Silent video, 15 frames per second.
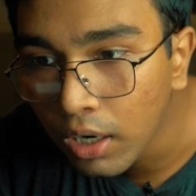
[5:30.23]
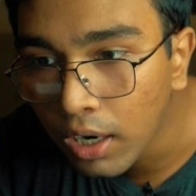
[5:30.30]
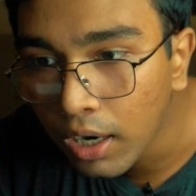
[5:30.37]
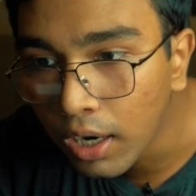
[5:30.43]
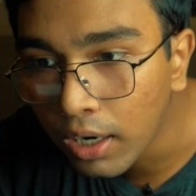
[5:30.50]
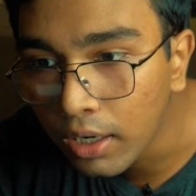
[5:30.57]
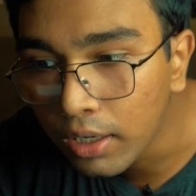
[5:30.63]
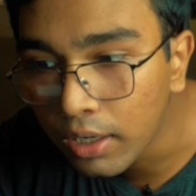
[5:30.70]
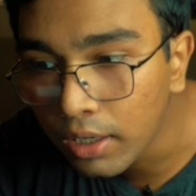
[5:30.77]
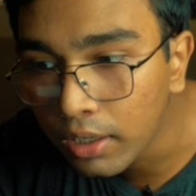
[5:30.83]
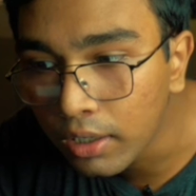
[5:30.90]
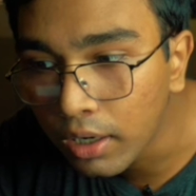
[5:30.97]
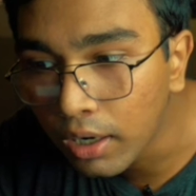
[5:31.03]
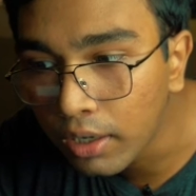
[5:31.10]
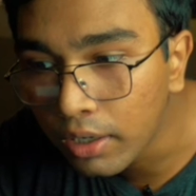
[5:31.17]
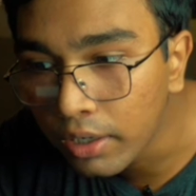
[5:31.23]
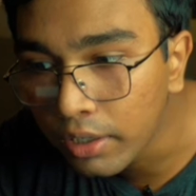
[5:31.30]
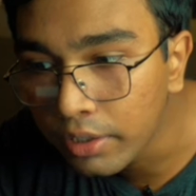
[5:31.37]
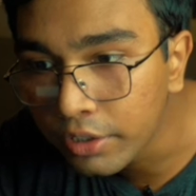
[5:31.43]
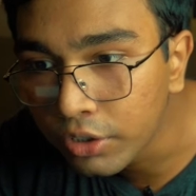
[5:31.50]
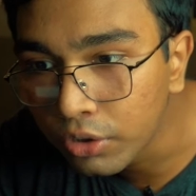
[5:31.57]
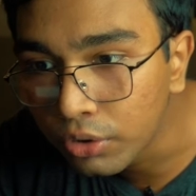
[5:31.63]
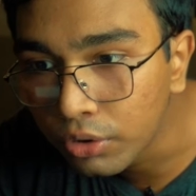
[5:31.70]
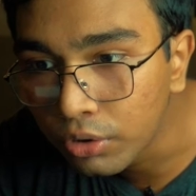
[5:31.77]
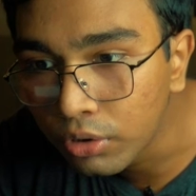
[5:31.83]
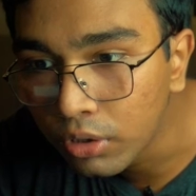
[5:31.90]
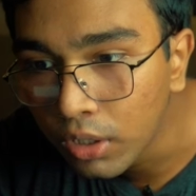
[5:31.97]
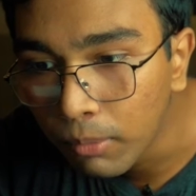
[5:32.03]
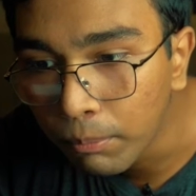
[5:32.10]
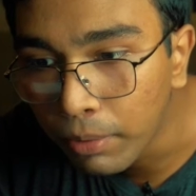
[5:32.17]
under
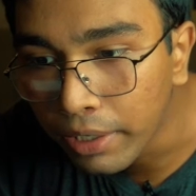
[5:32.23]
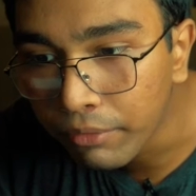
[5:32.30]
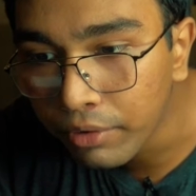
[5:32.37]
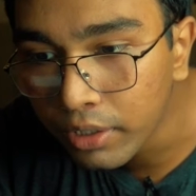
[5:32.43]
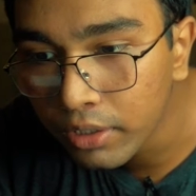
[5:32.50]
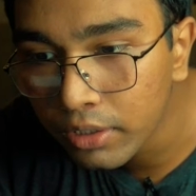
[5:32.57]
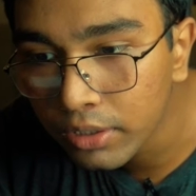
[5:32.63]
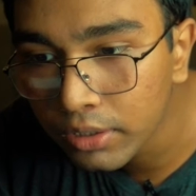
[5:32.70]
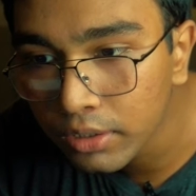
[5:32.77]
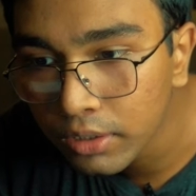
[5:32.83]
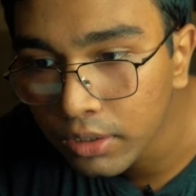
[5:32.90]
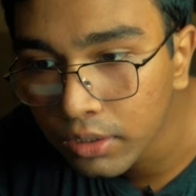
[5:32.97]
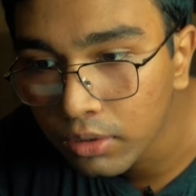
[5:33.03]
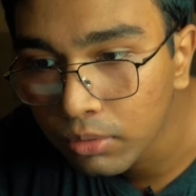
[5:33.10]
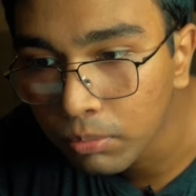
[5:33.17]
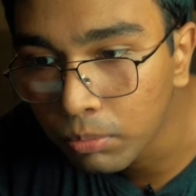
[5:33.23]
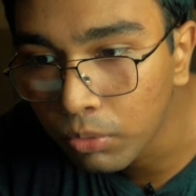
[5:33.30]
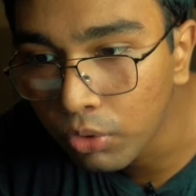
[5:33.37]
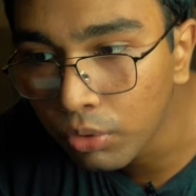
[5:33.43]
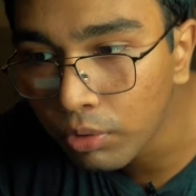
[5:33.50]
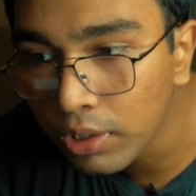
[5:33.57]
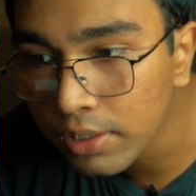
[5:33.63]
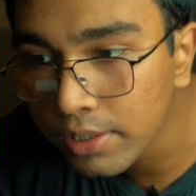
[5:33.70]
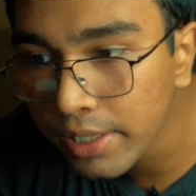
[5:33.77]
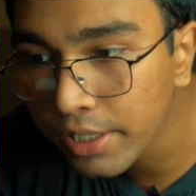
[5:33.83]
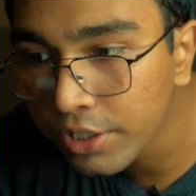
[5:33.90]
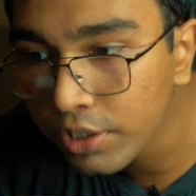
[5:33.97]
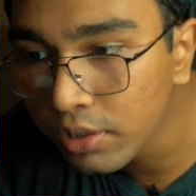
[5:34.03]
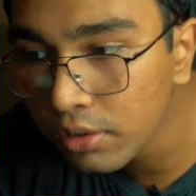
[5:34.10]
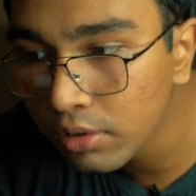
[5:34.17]
your private, more wala
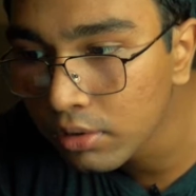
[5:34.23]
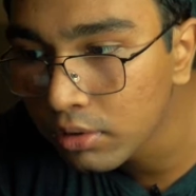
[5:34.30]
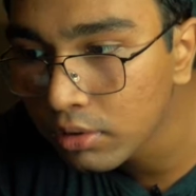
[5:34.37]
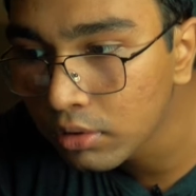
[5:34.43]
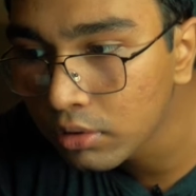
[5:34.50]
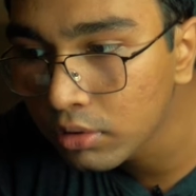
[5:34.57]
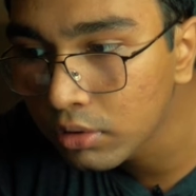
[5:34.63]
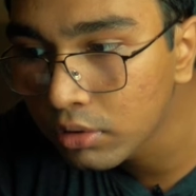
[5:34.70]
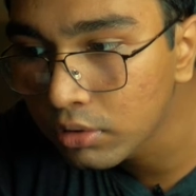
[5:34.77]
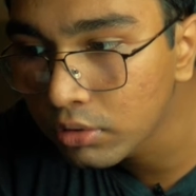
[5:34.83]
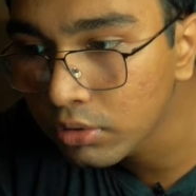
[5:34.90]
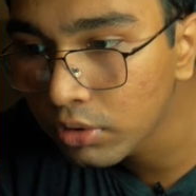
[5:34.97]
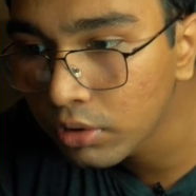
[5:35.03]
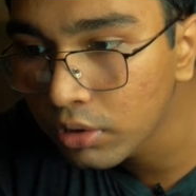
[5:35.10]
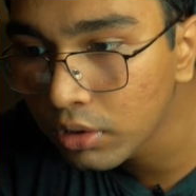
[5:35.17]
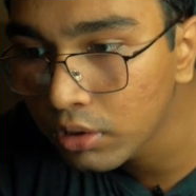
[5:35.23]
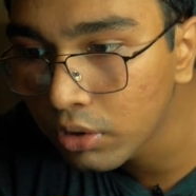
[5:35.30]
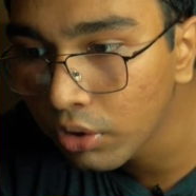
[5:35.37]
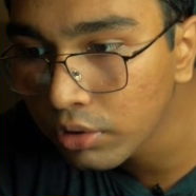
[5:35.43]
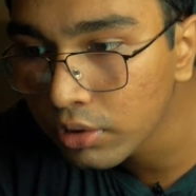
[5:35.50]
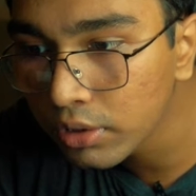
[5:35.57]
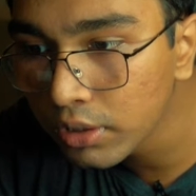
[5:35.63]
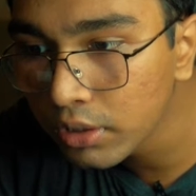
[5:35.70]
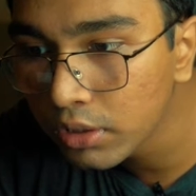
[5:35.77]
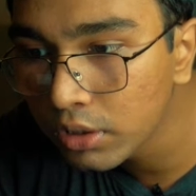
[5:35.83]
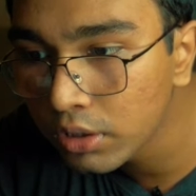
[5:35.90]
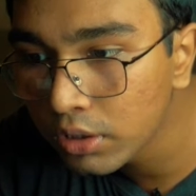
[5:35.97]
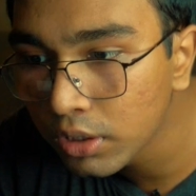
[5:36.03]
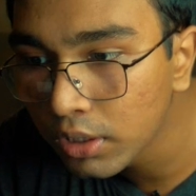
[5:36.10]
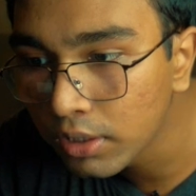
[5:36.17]
section. Sorry, cross
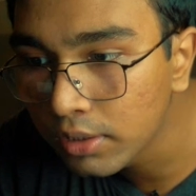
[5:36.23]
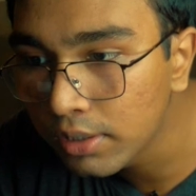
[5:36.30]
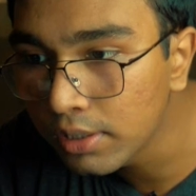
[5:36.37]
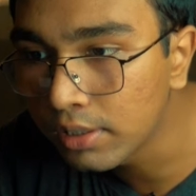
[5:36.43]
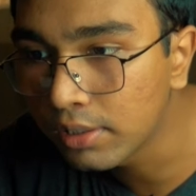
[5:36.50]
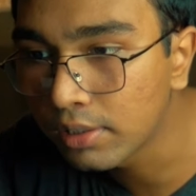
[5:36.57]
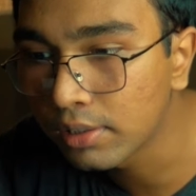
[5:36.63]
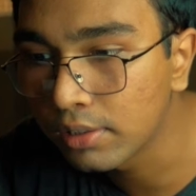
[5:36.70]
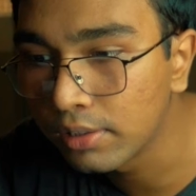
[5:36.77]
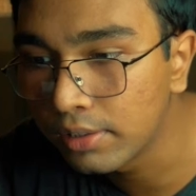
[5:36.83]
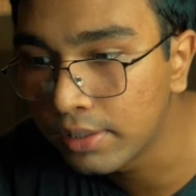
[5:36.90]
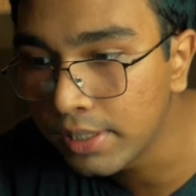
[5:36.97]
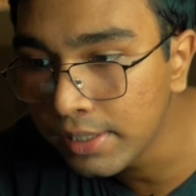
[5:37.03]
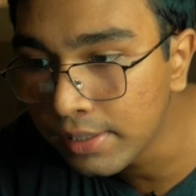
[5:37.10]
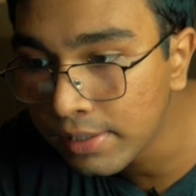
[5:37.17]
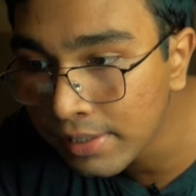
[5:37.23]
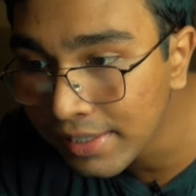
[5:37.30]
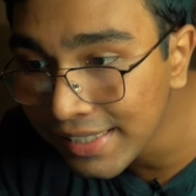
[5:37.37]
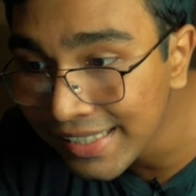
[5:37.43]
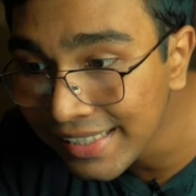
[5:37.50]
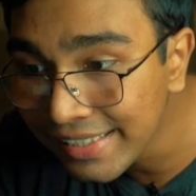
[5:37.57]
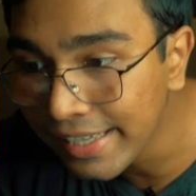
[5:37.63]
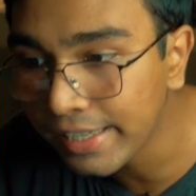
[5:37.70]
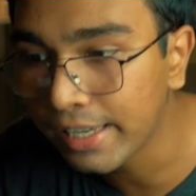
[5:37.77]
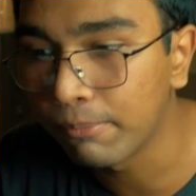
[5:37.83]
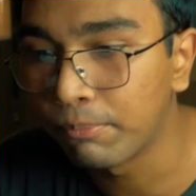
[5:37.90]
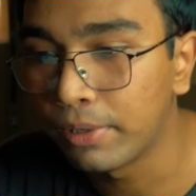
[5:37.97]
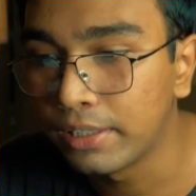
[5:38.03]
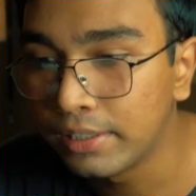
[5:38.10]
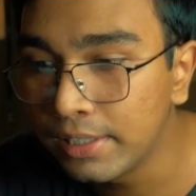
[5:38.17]
it. This is the
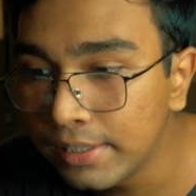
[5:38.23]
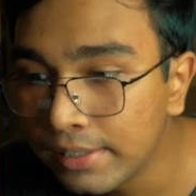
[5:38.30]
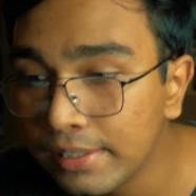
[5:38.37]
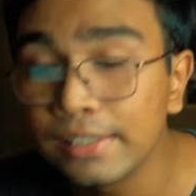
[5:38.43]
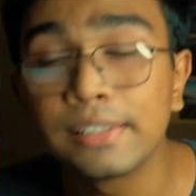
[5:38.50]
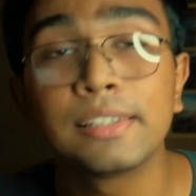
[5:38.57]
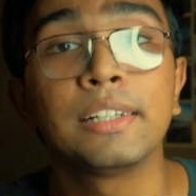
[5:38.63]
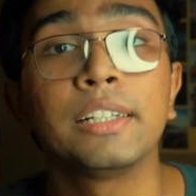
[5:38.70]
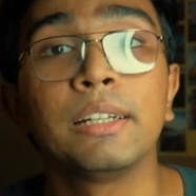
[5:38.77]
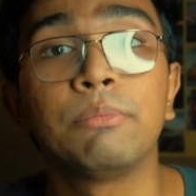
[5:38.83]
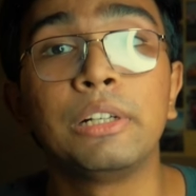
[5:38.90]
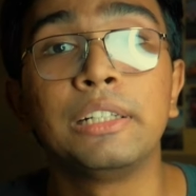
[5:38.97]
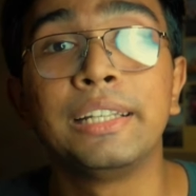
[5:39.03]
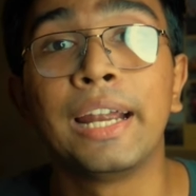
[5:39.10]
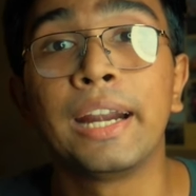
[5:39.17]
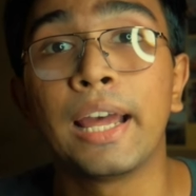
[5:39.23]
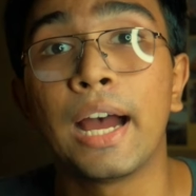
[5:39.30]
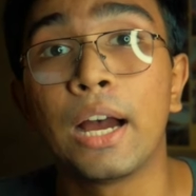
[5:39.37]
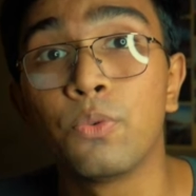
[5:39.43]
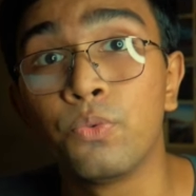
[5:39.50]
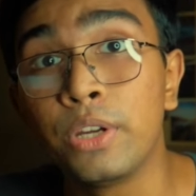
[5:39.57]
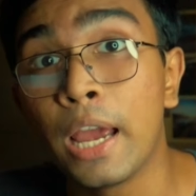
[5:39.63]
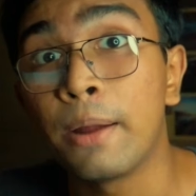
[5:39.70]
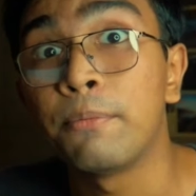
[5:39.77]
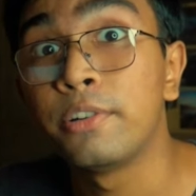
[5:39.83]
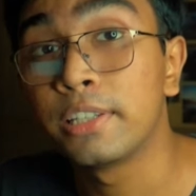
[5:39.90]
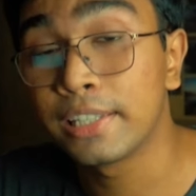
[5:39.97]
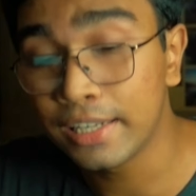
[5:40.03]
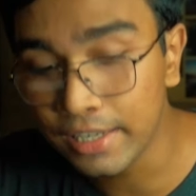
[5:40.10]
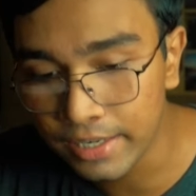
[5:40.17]
template. This is the template that we have
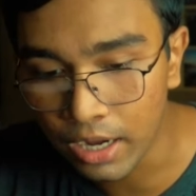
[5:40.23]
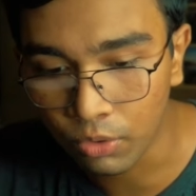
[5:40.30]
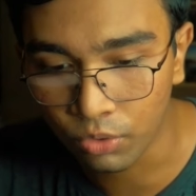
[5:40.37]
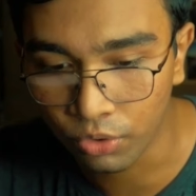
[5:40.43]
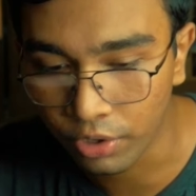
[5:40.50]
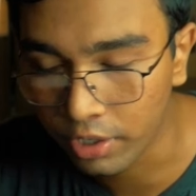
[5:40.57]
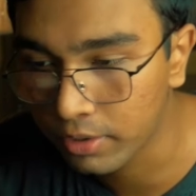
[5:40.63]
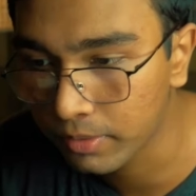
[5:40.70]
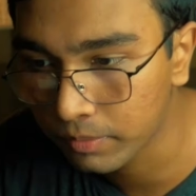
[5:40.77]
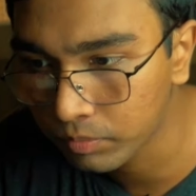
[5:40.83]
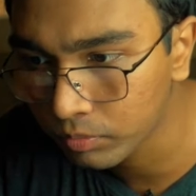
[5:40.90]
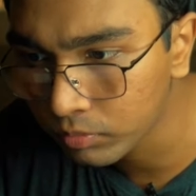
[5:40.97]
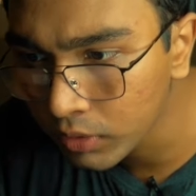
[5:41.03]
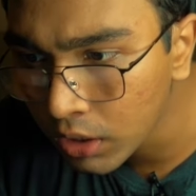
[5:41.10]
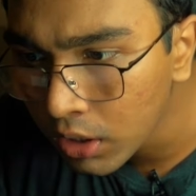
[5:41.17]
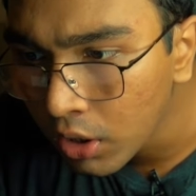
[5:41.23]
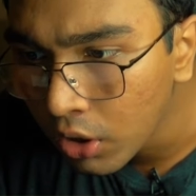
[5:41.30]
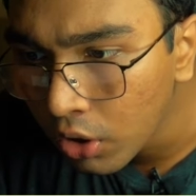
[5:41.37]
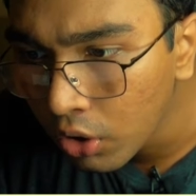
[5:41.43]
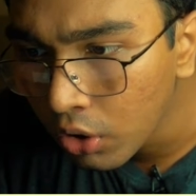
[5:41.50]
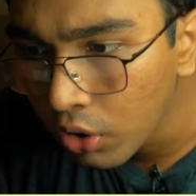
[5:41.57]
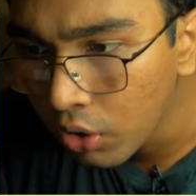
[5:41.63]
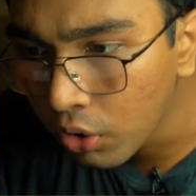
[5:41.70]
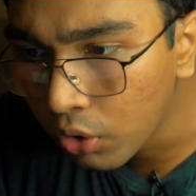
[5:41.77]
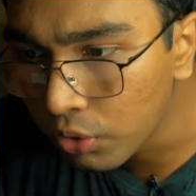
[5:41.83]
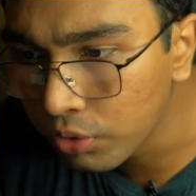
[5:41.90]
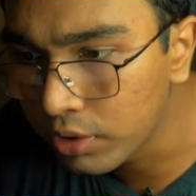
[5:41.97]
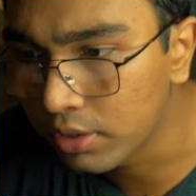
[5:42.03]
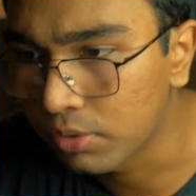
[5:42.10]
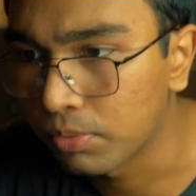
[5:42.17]
recently downloaded. Go
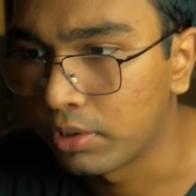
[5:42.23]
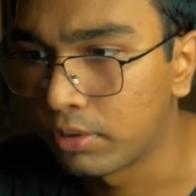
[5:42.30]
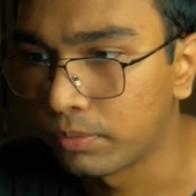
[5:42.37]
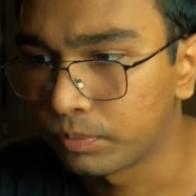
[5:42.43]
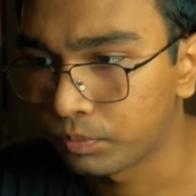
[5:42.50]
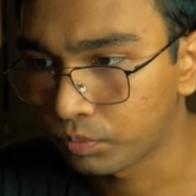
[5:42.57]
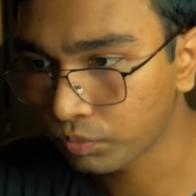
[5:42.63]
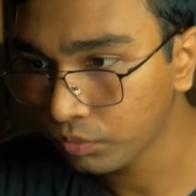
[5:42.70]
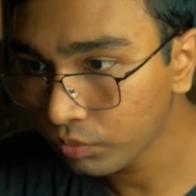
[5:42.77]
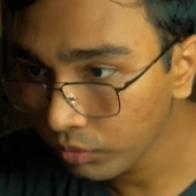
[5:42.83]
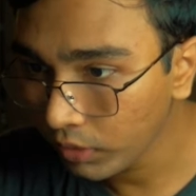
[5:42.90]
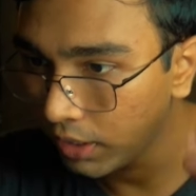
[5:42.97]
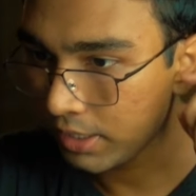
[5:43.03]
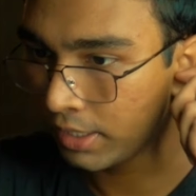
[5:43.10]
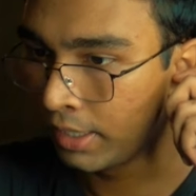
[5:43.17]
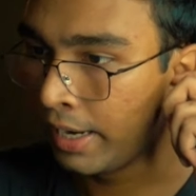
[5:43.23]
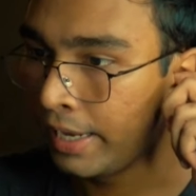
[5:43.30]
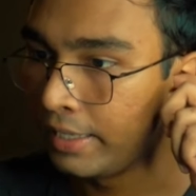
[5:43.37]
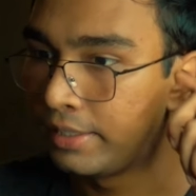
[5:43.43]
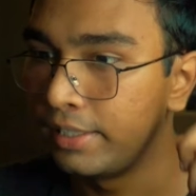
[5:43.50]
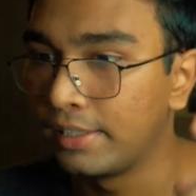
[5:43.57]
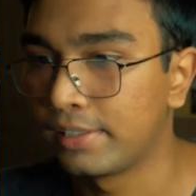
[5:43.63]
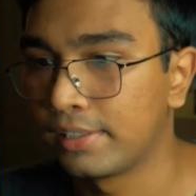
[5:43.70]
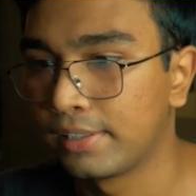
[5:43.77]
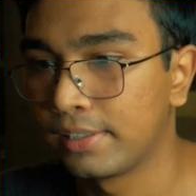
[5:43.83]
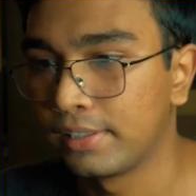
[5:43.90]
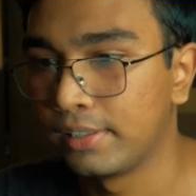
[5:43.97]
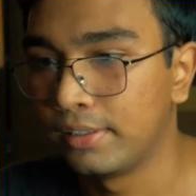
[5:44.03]
to this one, like this,